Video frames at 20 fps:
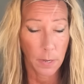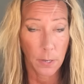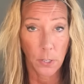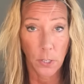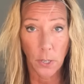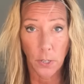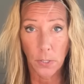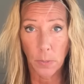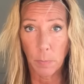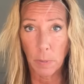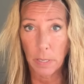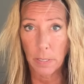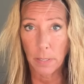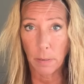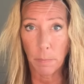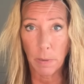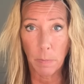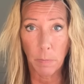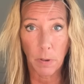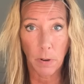Some
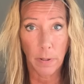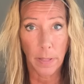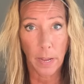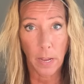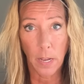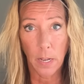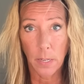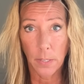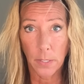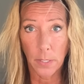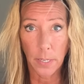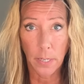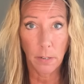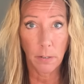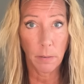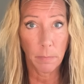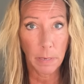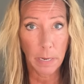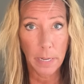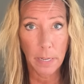people are like, oh, say go
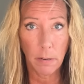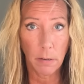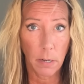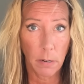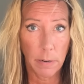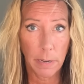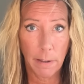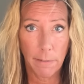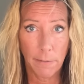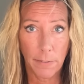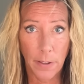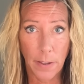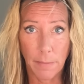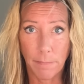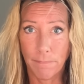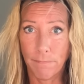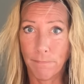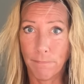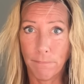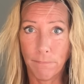to Mayo, go have
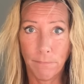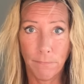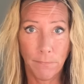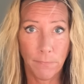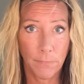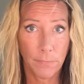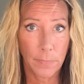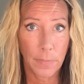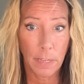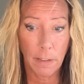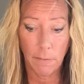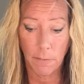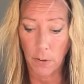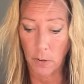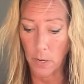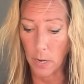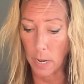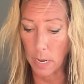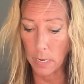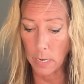fun. If you're
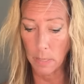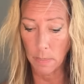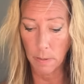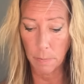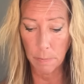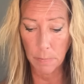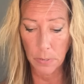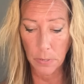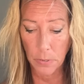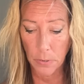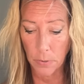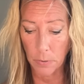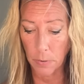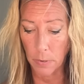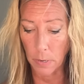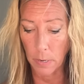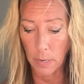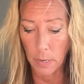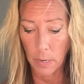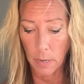not in the
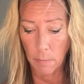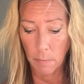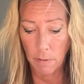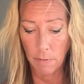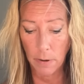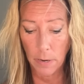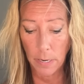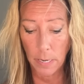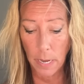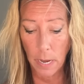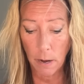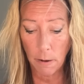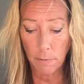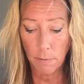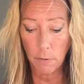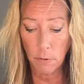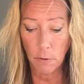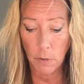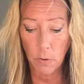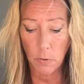mood, be very
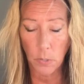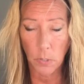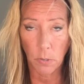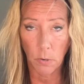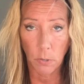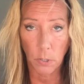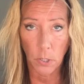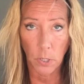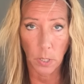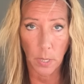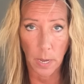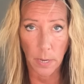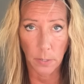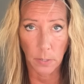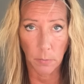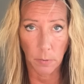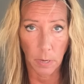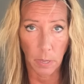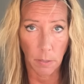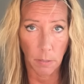careful who you socialize
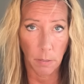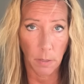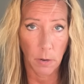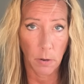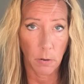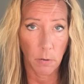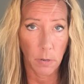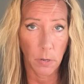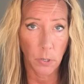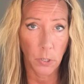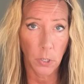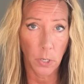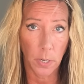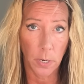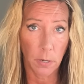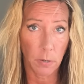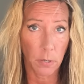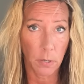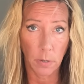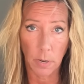with and who you share
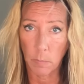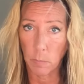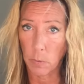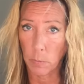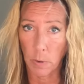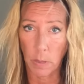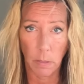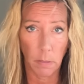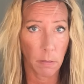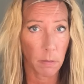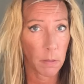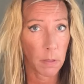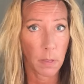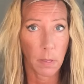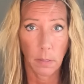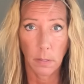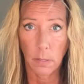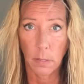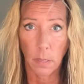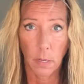your dreams with.
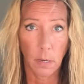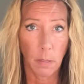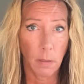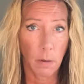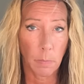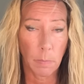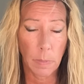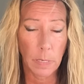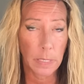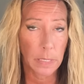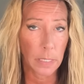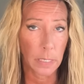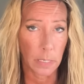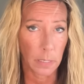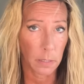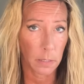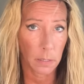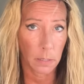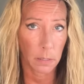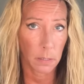It's none of their
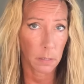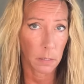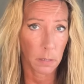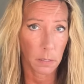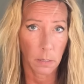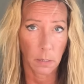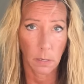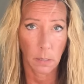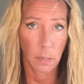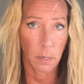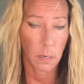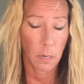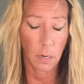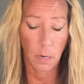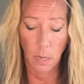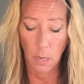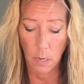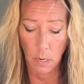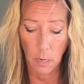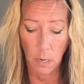business.
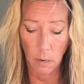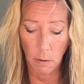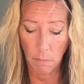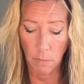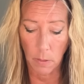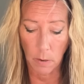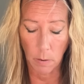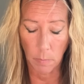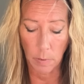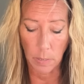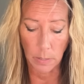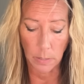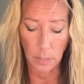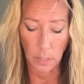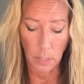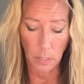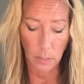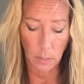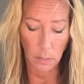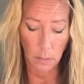None of their
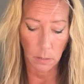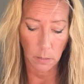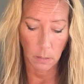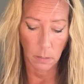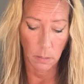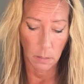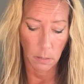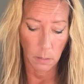business.